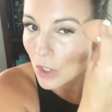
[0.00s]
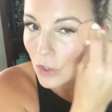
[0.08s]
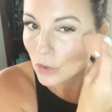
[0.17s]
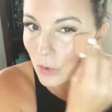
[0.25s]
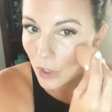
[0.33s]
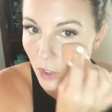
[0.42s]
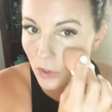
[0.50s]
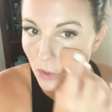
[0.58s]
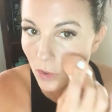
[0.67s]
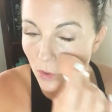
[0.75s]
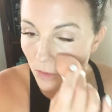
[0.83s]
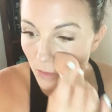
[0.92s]
You can
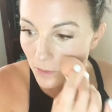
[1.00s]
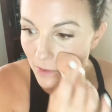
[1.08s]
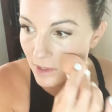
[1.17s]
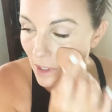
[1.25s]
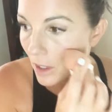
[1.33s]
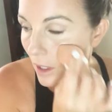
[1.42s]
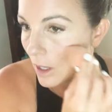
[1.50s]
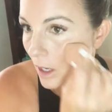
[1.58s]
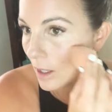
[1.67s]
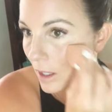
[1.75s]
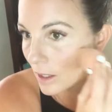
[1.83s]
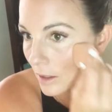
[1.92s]
use
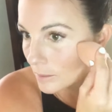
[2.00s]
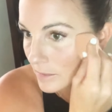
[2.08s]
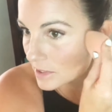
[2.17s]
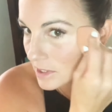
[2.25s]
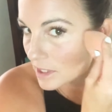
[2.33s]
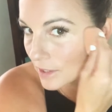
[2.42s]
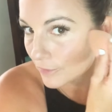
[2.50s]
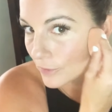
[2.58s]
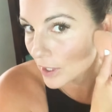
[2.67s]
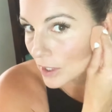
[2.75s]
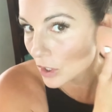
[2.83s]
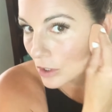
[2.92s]

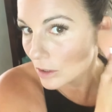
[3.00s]
different